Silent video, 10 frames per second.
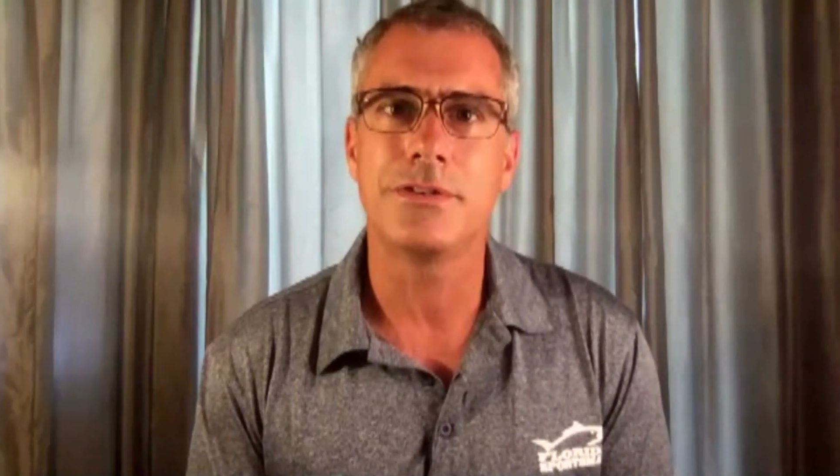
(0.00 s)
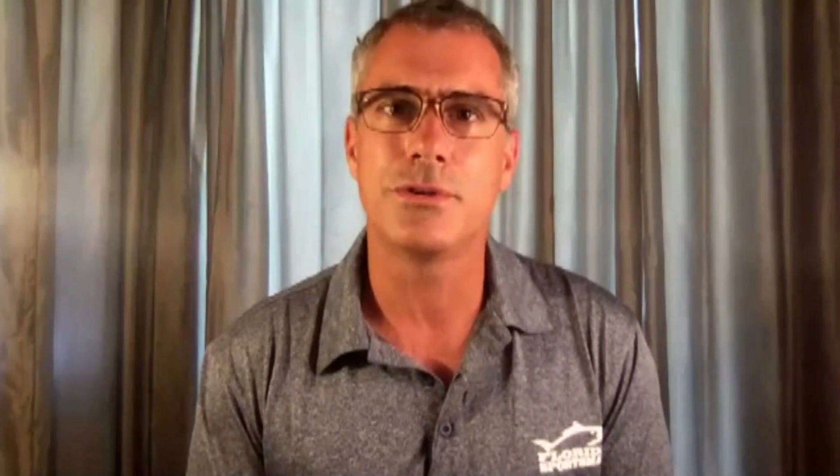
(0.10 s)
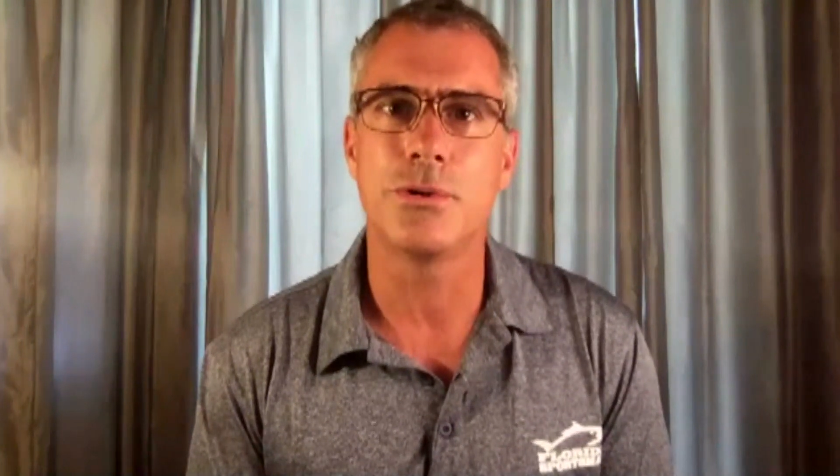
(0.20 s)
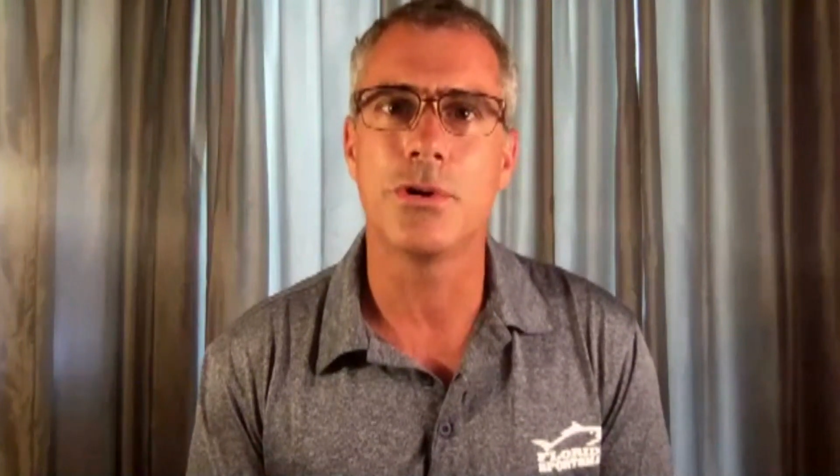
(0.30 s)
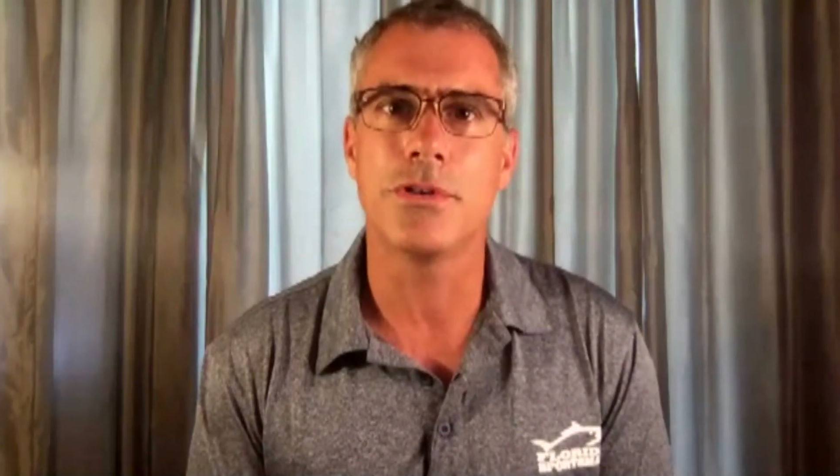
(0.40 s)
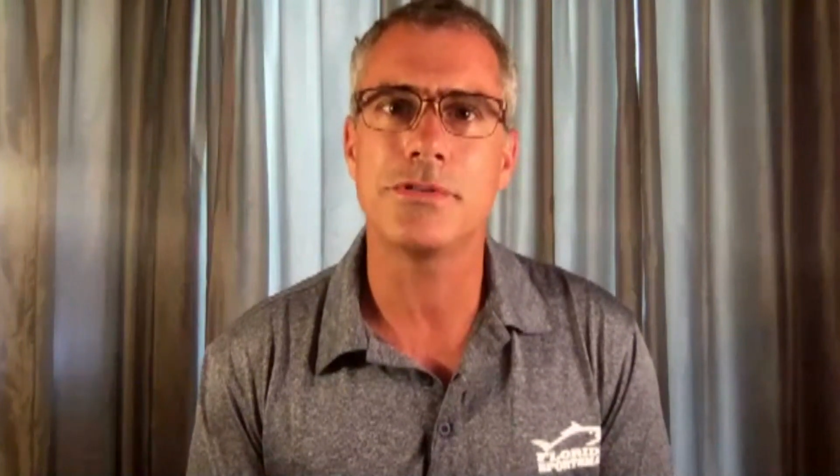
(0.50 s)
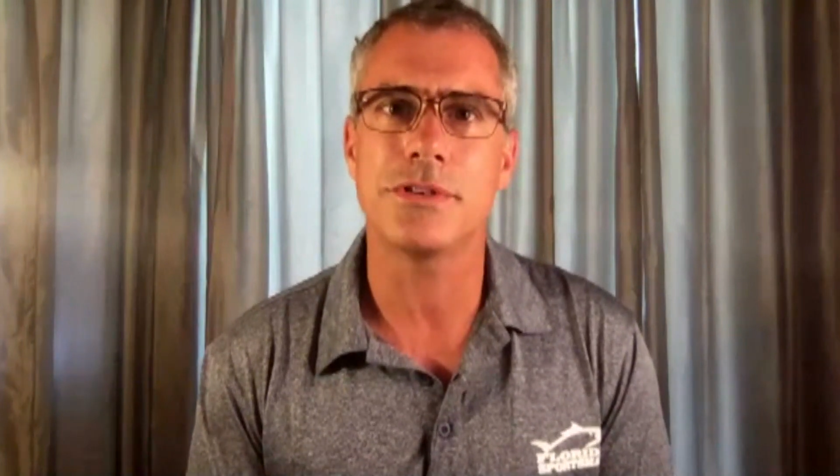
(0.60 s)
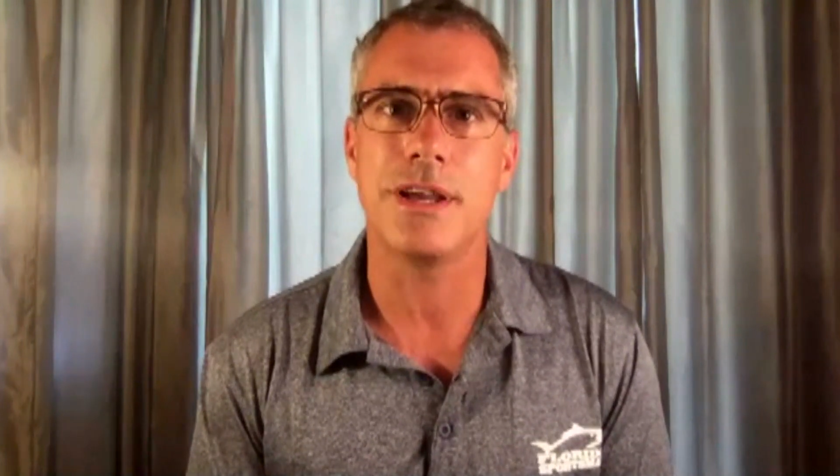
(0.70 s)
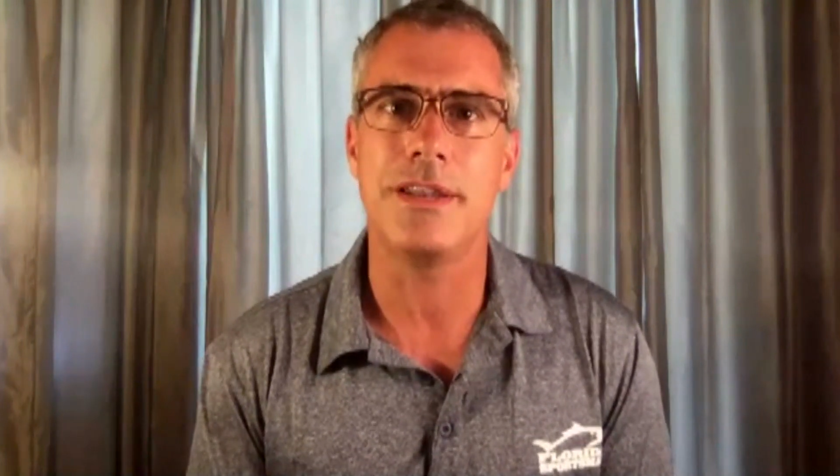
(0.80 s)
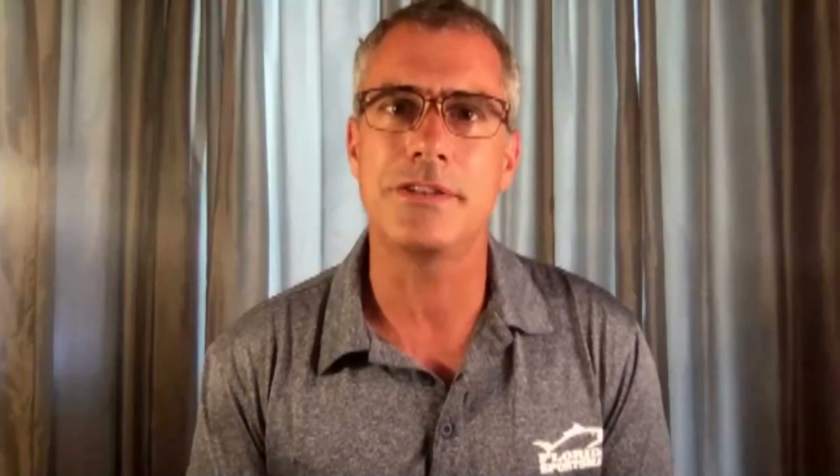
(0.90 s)

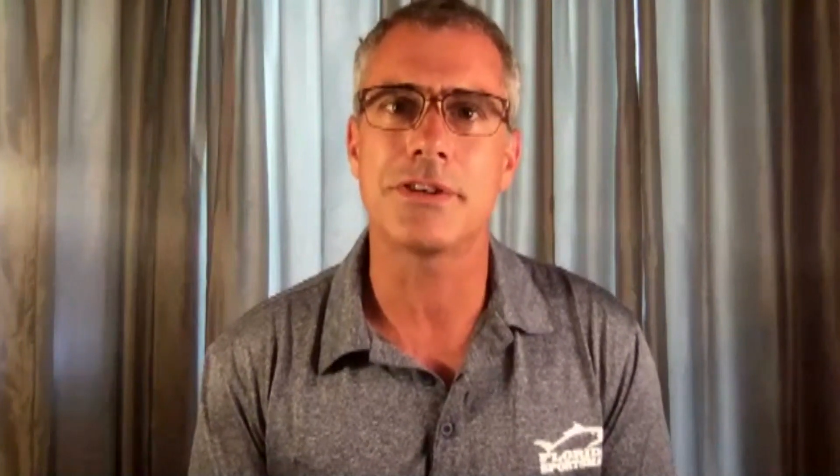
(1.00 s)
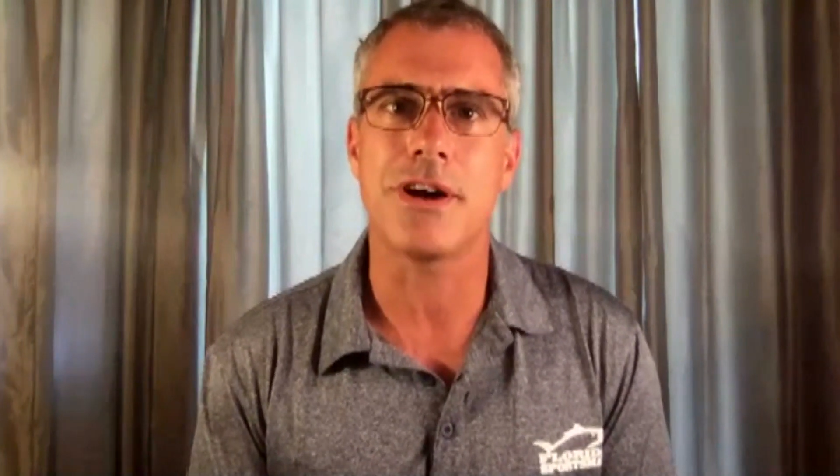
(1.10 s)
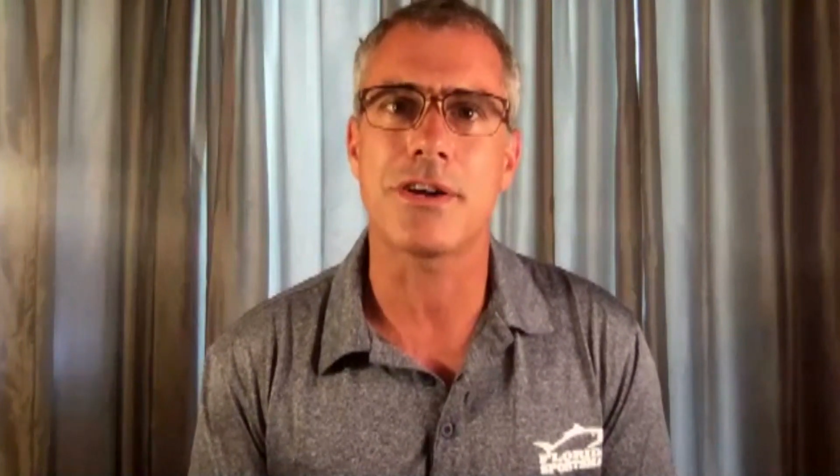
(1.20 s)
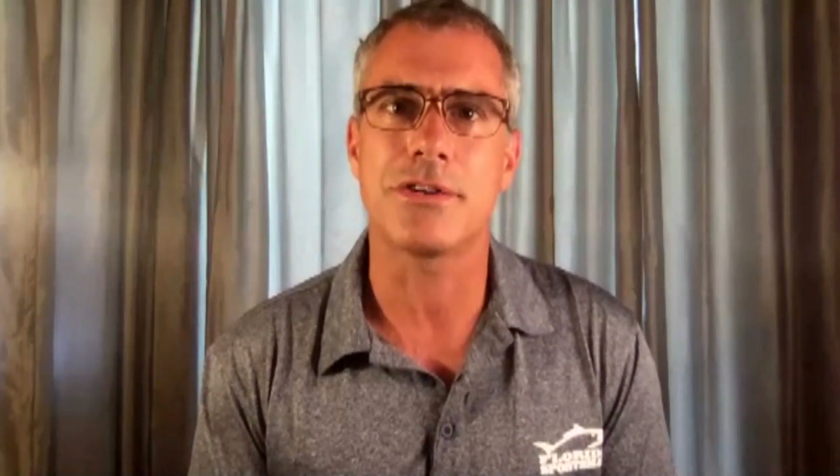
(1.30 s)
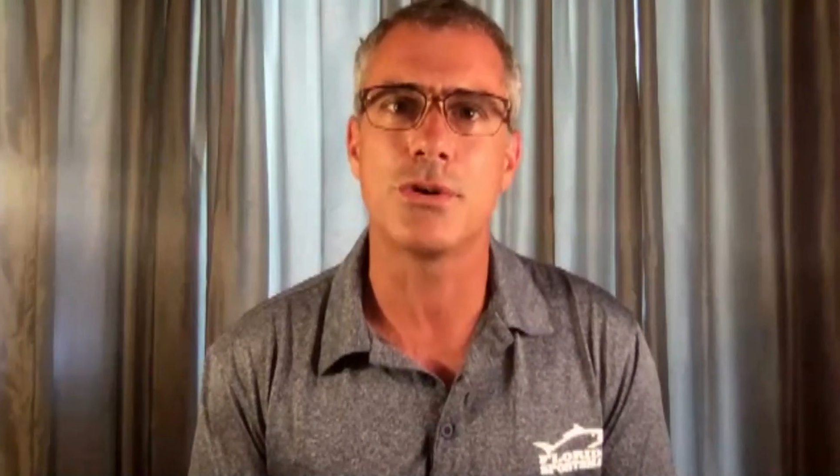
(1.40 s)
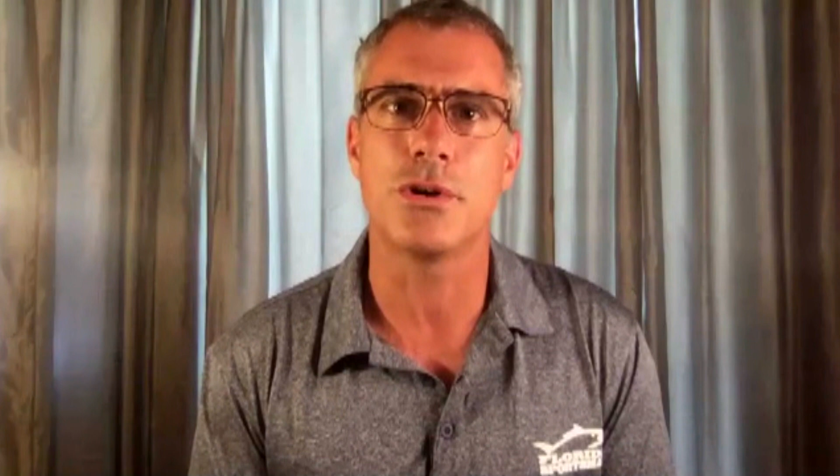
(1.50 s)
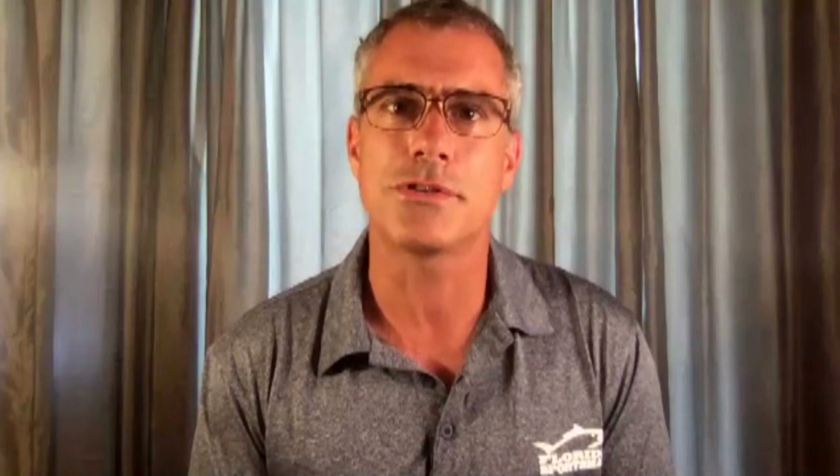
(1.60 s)
tours, and he's talking to